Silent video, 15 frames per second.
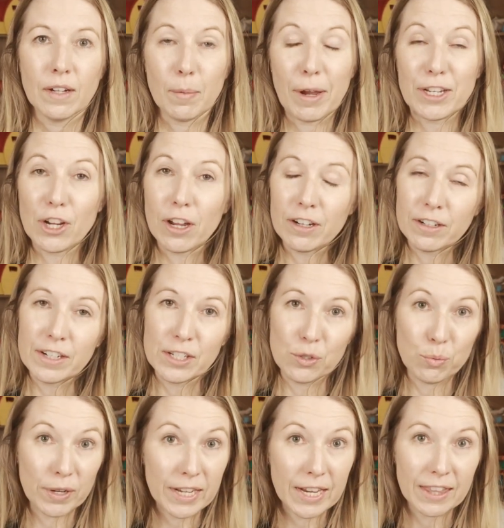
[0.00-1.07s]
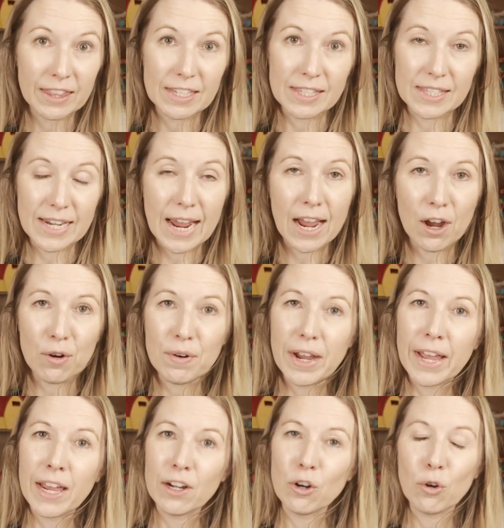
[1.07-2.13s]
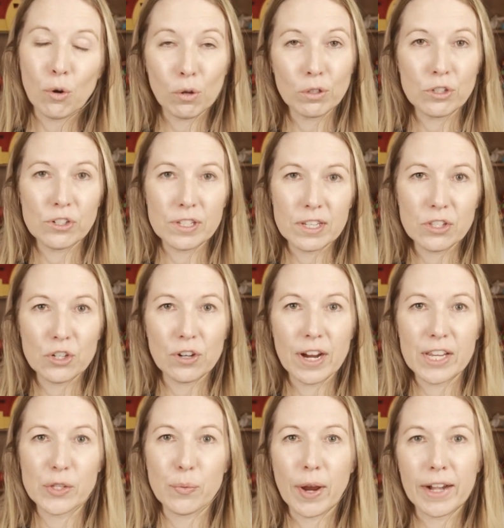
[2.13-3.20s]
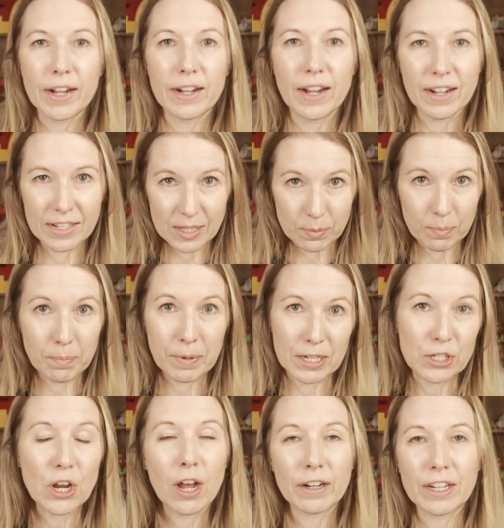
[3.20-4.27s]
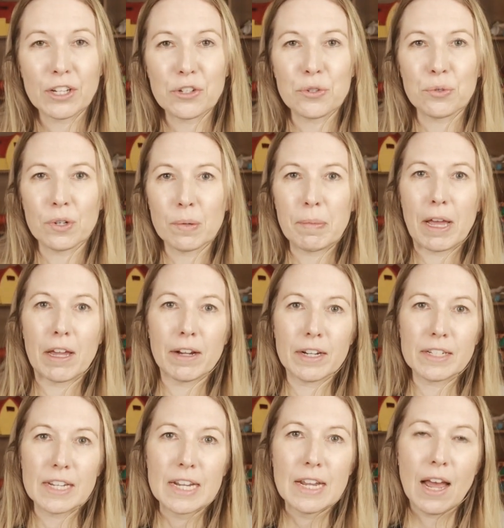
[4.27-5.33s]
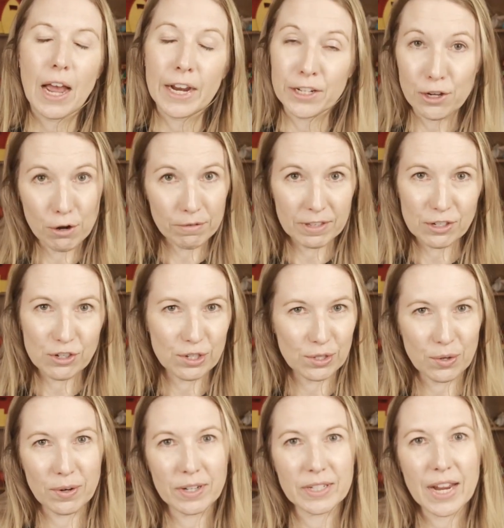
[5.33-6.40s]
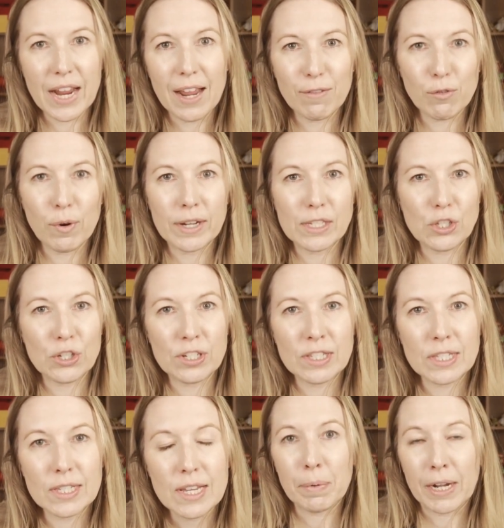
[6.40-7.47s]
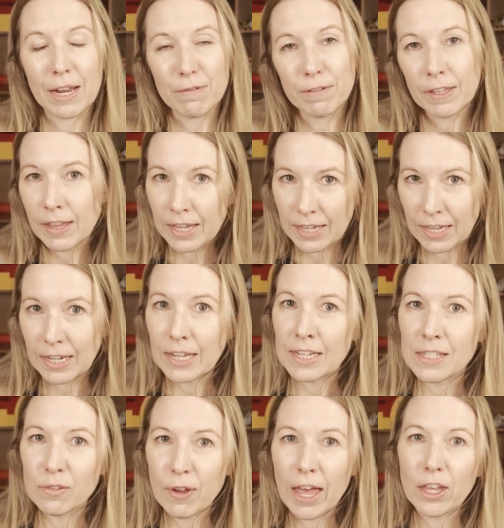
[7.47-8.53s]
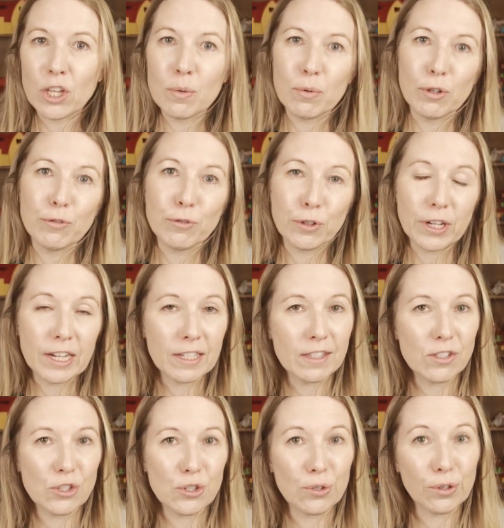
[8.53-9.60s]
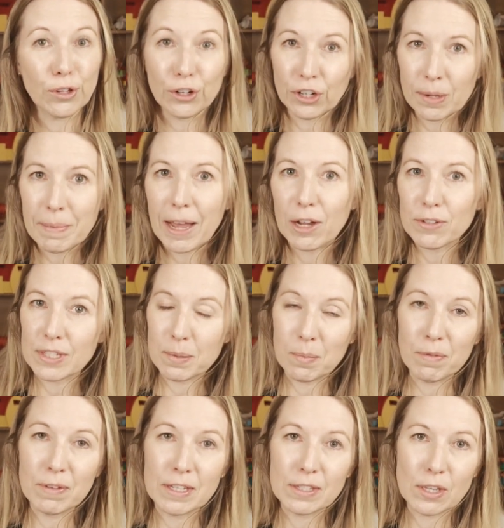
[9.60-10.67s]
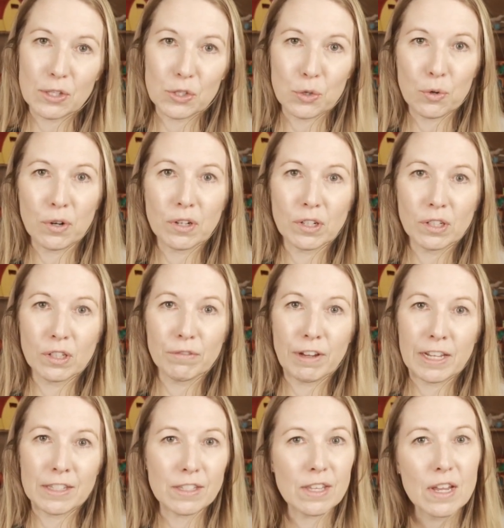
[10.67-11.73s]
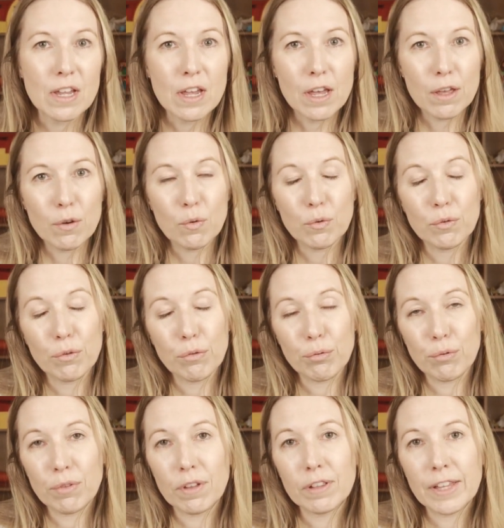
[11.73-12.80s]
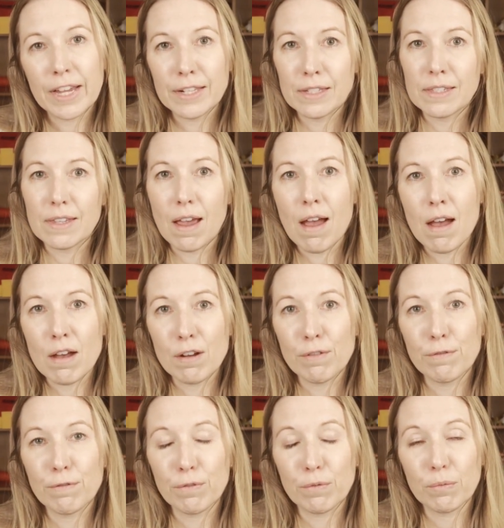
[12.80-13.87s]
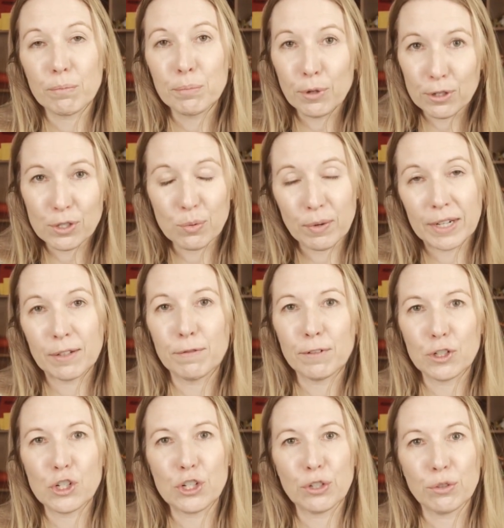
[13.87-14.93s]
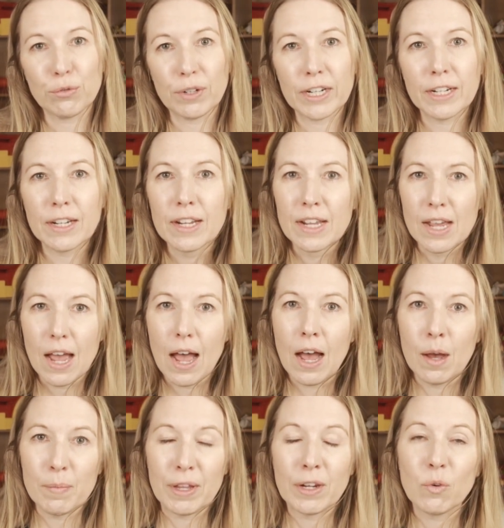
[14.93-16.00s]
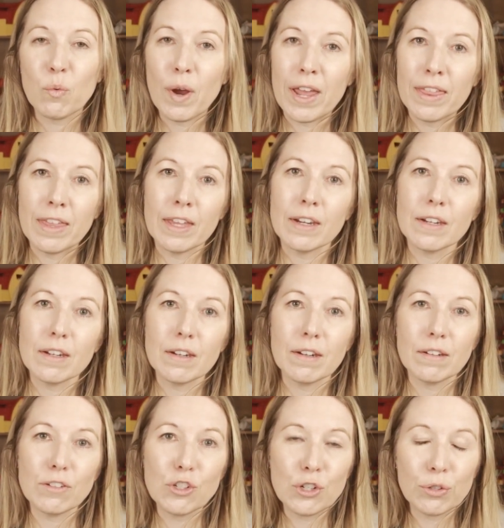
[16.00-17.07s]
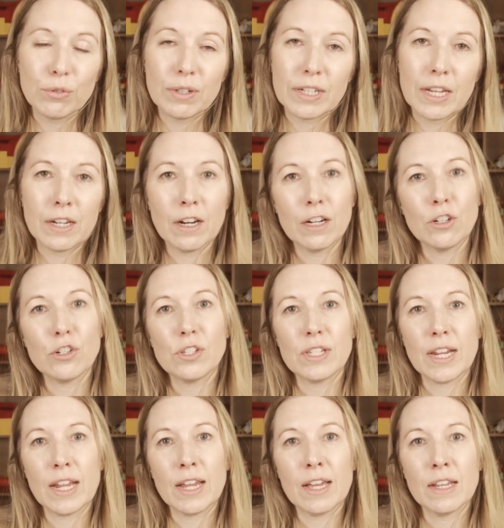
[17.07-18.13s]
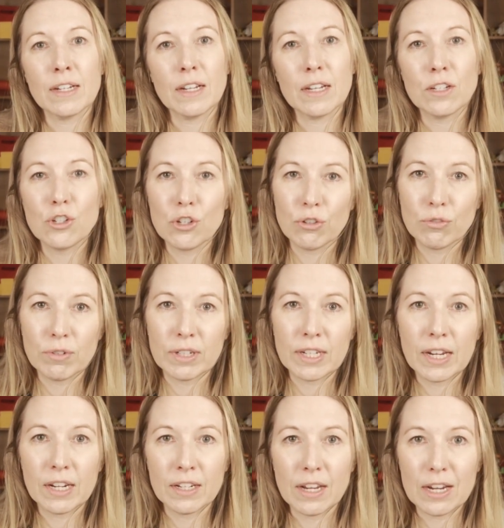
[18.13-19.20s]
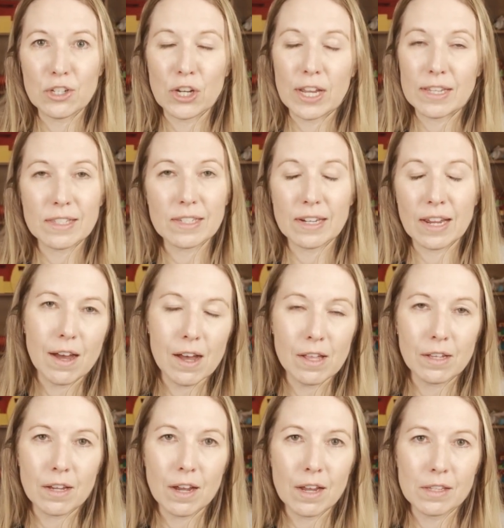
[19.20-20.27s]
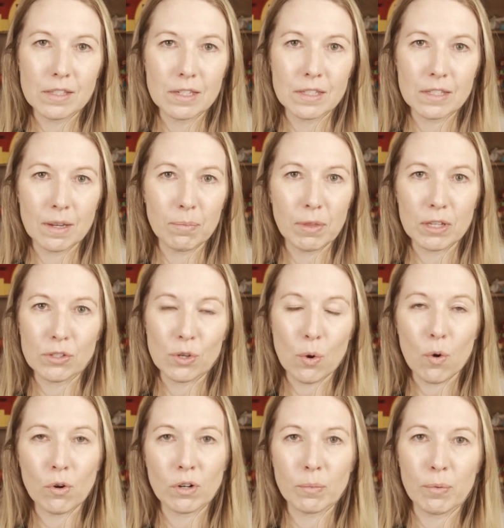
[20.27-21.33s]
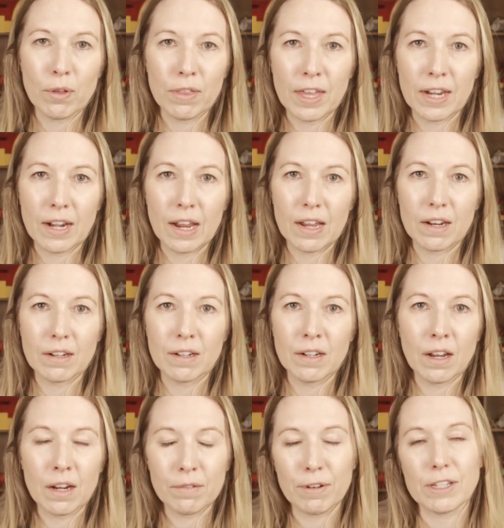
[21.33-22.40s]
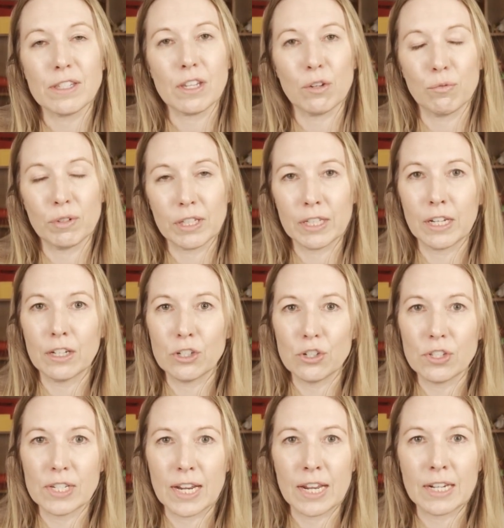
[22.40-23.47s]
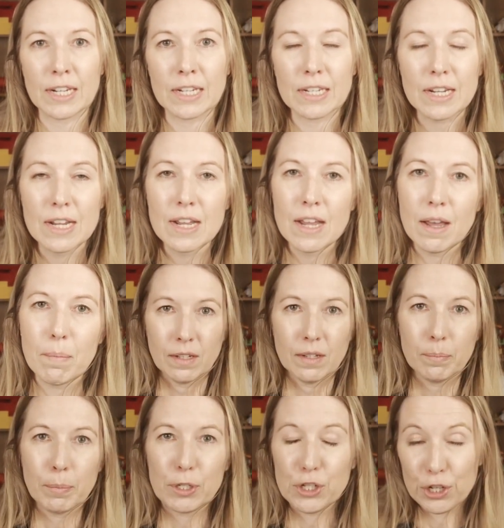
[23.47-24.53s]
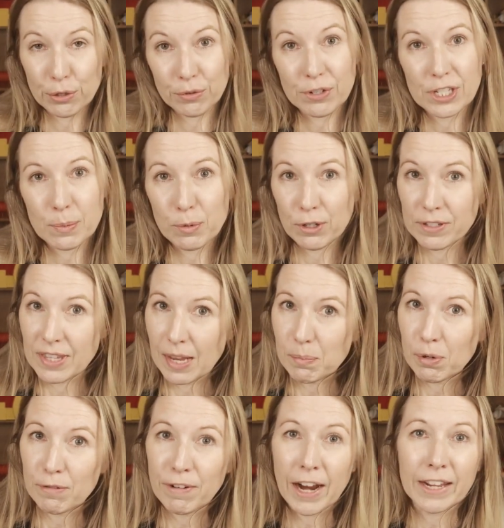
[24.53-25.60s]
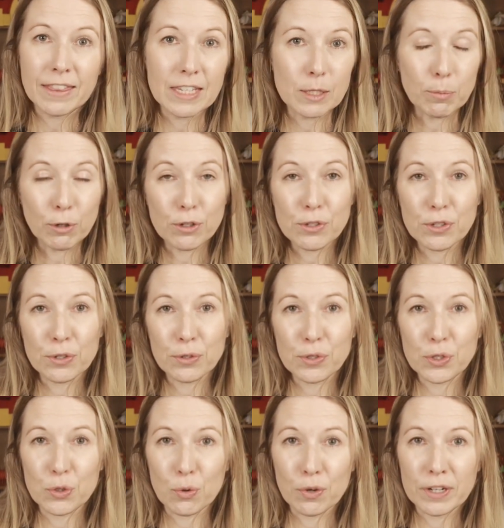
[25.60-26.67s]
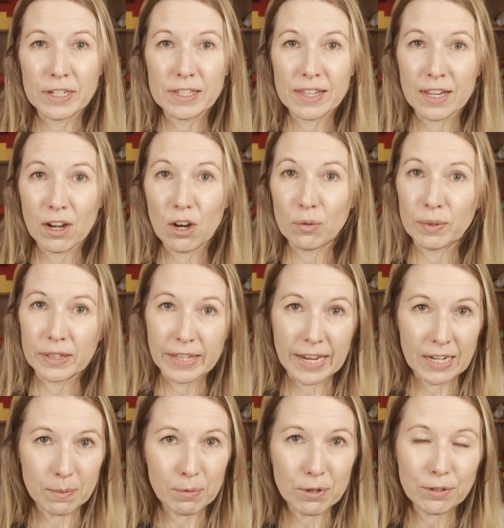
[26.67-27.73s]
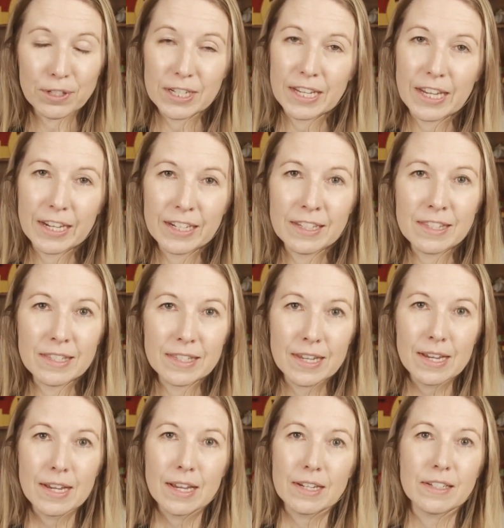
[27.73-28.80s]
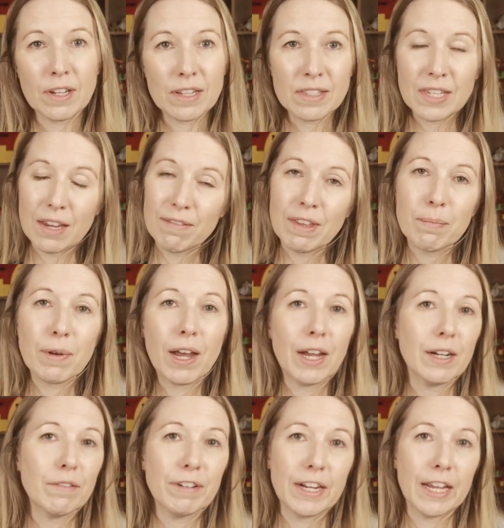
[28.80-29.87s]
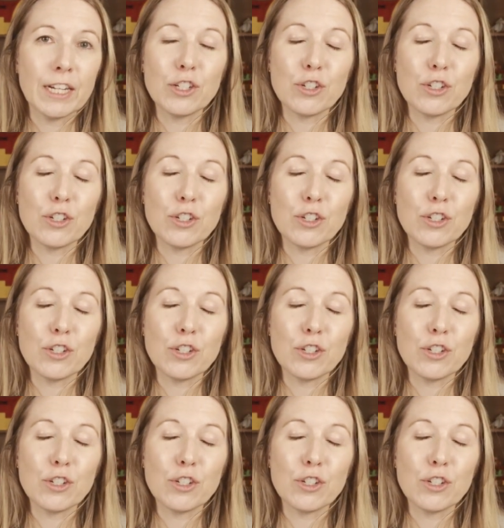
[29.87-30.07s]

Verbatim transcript: And my daughter is reading this now, and her older sister has read it and has been talking to her about it. I know that she's going to have questions, but I feel like it is valuable for kids to learn about some of these historical events through the lens of books written for children um, in a way that children can understand and children can digest. The Holocaust is something so horrible that none of us can really understand it. But children's books that provide these personal stories that are relatable to kids does give them kind of an